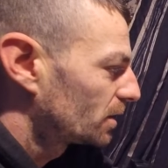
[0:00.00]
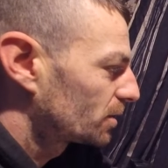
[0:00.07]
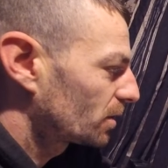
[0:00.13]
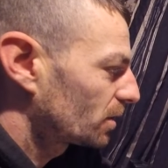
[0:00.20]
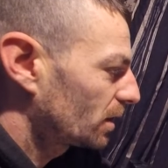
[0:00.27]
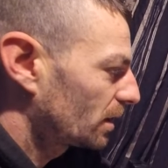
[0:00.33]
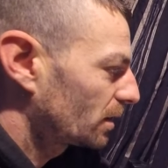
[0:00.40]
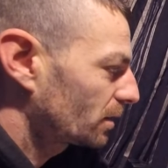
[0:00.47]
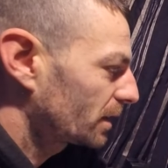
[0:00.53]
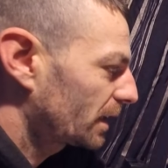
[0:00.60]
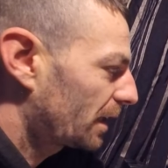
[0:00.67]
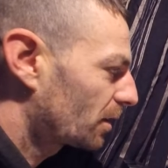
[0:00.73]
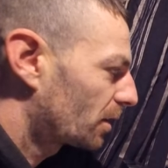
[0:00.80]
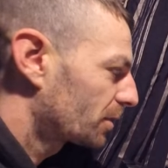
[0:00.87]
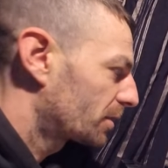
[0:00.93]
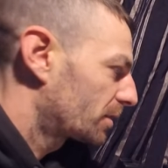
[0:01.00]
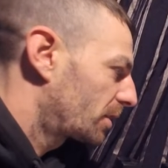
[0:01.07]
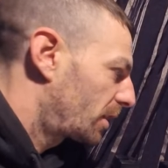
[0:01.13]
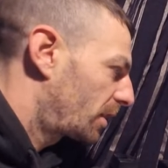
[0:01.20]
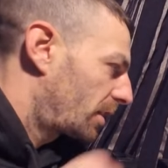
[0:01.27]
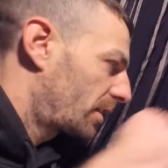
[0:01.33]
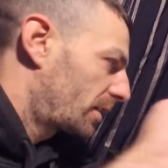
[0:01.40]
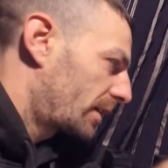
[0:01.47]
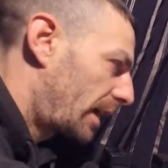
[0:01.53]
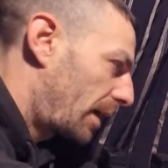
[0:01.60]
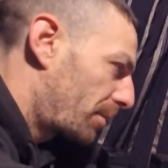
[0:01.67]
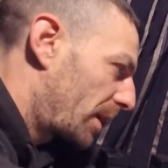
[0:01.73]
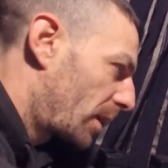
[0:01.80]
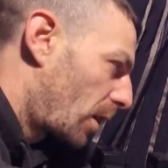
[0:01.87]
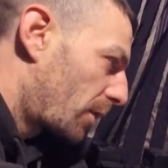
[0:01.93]
So I'm going to get on and
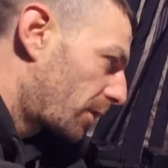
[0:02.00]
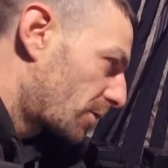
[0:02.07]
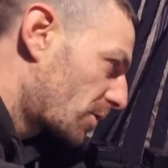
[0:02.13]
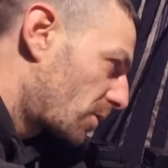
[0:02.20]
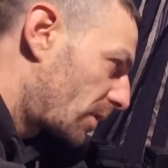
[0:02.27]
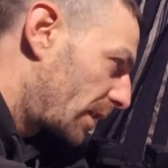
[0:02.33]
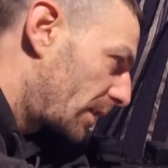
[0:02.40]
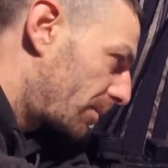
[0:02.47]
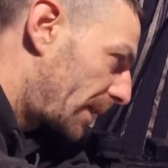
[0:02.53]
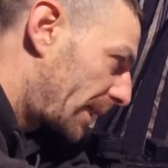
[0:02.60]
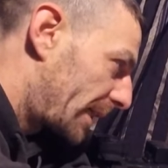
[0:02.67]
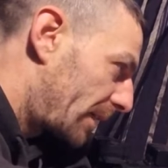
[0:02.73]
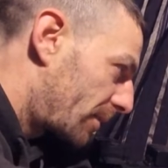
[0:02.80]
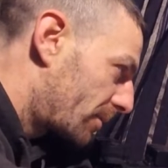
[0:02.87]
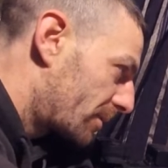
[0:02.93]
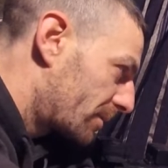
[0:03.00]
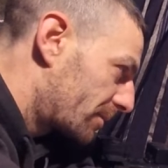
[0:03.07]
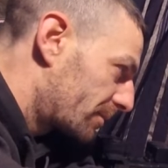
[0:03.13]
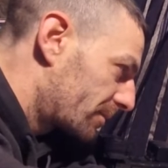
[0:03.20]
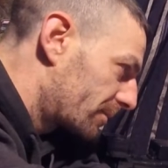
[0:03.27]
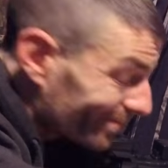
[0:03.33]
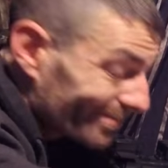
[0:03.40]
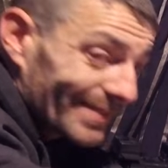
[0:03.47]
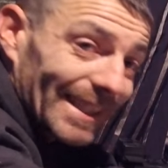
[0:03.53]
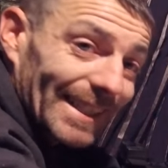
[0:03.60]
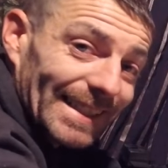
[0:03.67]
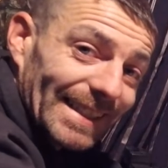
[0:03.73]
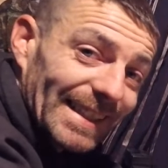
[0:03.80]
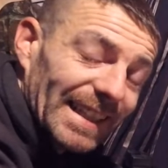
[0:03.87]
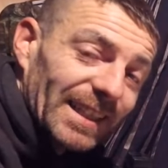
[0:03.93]
get my loft sorted back out. Then
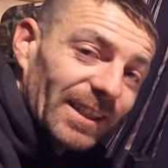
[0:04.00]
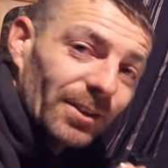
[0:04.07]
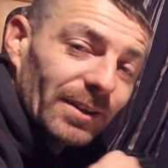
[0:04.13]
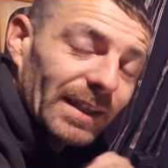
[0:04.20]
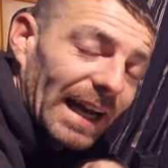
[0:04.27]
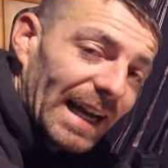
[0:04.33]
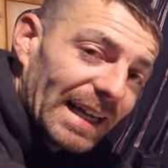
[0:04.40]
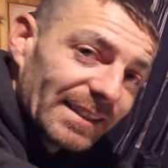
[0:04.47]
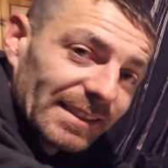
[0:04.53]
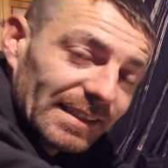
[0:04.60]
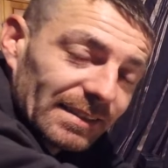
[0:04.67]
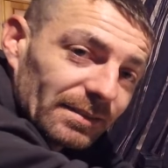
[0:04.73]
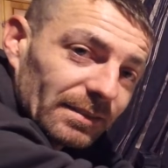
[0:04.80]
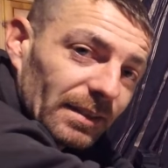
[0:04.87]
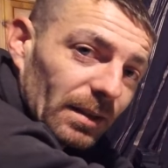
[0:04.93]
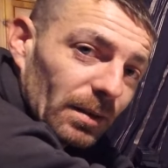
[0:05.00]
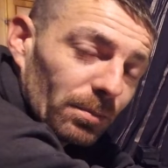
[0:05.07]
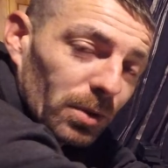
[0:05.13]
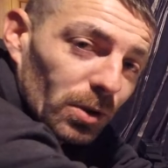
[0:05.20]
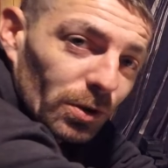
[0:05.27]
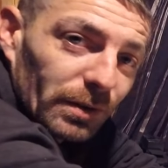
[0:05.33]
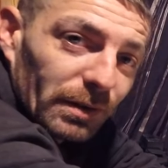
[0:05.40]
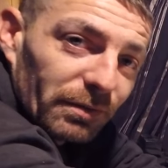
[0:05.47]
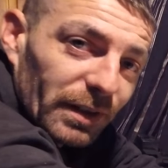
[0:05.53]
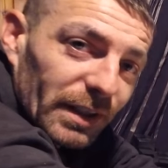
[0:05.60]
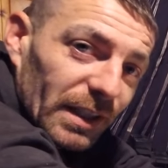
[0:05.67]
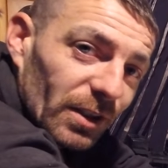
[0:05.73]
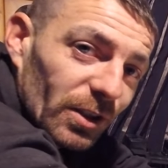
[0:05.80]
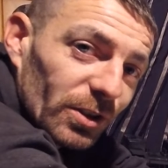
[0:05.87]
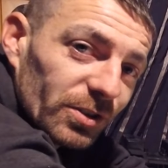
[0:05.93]
I can keep you guys in boring
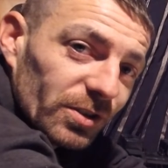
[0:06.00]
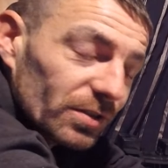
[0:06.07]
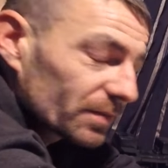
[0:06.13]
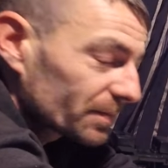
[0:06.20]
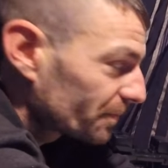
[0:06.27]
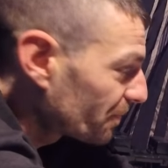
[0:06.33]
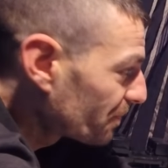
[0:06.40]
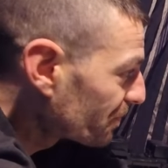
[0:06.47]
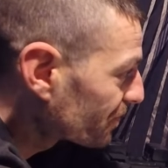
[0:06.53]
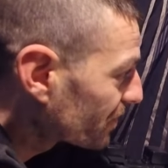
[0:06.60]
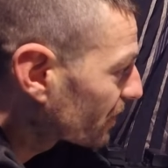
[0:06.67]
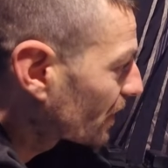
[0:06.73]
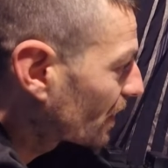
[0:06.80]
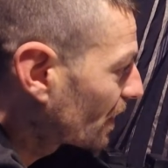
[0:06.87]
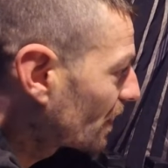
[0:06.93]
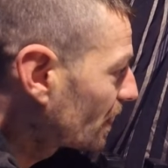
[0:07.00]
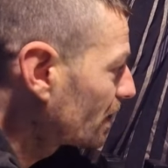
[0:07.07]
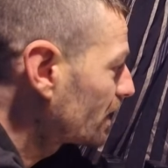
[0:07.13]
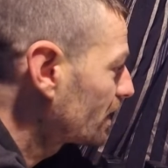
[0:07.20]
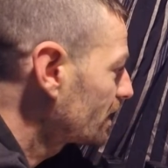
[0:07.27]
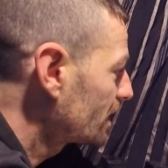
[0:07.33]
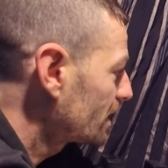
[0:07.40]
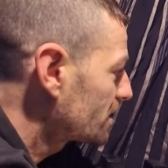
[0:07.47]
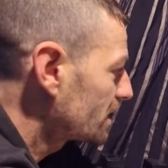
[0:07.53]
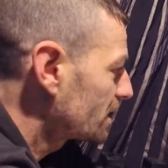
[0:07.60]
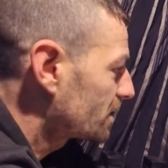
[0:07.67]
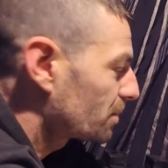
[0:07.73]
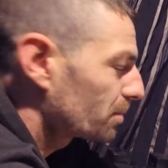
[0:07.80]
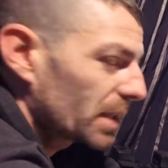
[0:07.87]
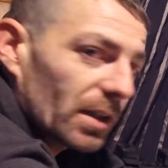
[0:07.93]
videos,
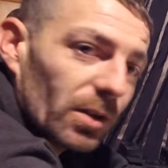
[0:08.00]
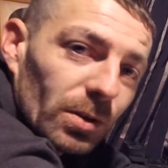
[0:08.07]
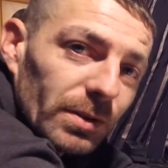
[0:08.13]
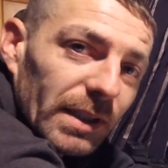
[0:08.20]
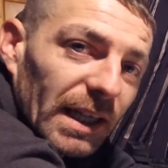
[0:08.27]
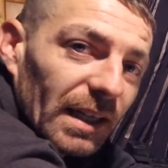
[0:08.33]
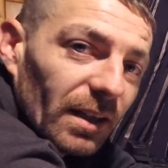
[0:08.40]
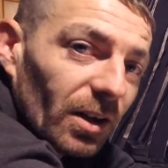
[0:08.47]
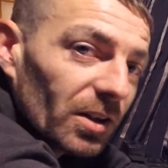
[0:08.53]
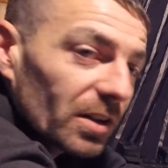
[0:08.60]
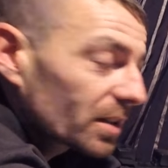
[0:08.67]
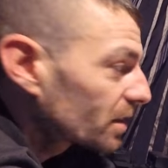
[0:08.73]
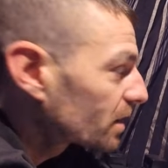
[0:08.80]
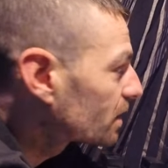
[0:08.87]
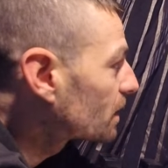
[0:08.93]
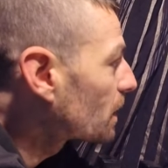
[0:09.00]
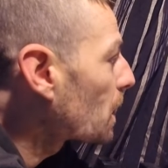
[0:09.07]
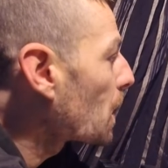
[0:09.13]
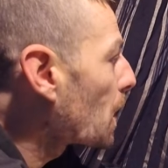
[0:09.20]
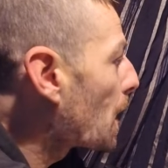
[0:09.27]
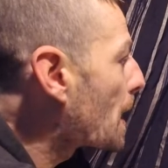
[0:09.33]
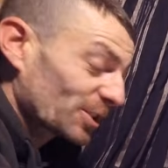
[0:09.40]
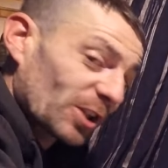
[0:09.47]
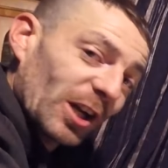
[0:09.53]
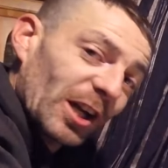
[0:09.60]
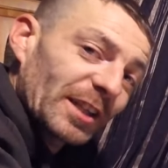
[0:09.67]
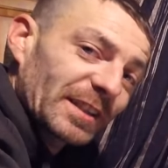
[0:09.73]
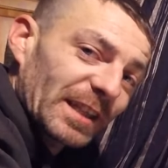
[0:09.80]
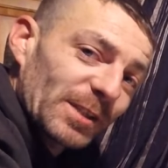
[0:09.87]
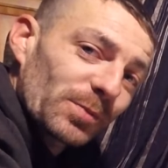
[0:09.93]
listening to me all day long. I
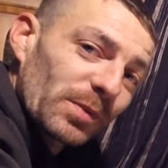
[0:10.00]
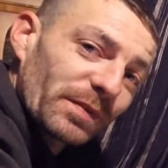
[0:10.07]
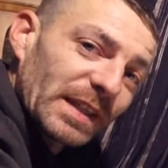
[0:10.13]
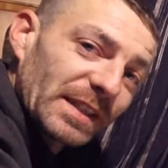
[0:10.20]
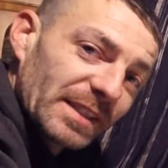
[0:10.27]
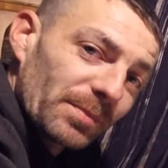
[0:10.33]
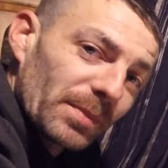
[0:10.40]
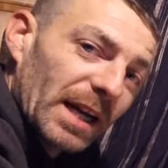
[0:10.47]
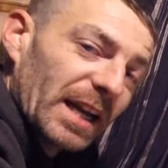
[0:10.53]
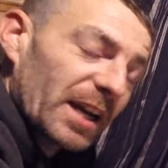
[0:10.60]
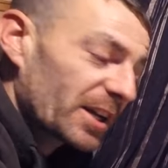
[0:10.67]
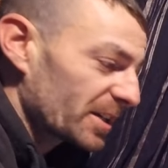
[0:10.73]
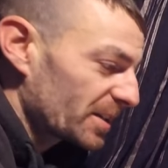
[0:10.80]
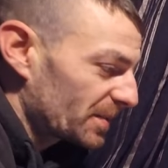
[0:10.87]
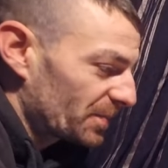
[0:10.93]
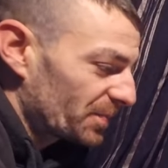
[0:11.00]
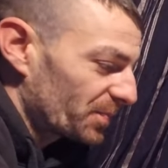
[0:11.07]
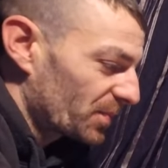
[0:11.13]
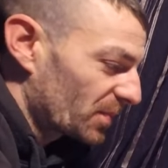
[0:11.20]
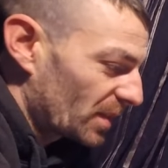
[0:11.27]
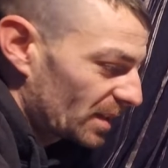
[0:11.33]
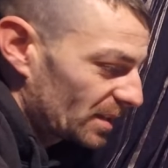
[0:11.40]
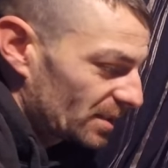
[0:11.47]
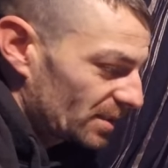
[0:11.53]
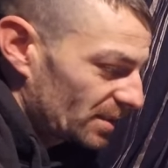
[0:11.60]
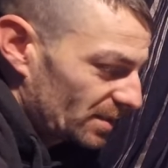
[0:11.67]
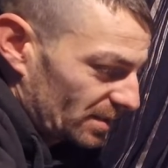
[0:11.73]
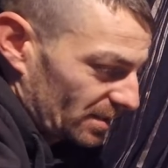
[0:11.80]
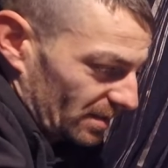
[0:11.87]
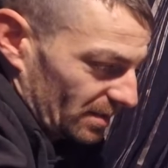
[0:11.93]
started this with your Tamiya,
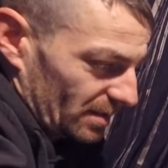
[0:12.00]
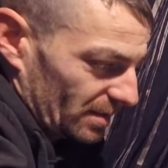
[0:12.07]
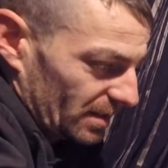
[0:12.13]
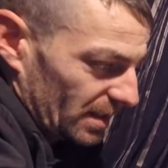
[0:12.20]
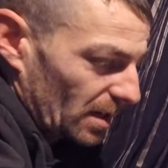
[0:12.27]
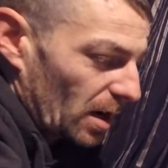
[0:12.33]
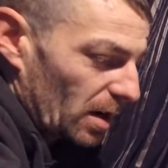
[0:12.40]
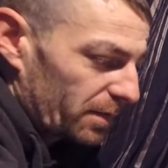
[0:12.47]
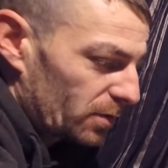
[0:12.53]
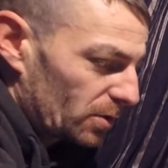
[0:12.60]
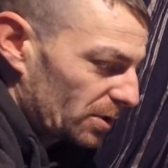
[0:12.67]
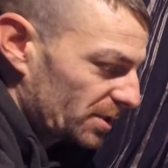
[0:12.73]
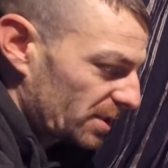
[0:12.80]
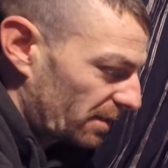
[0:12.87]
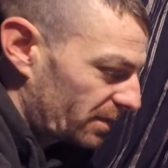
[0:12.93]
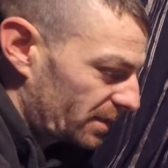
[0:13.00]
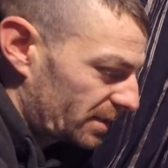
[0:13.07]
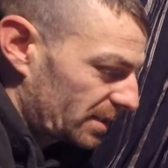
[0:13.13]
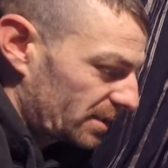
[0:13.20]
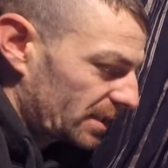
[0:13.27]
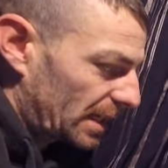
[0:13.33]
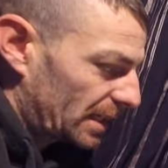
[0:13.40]
the R470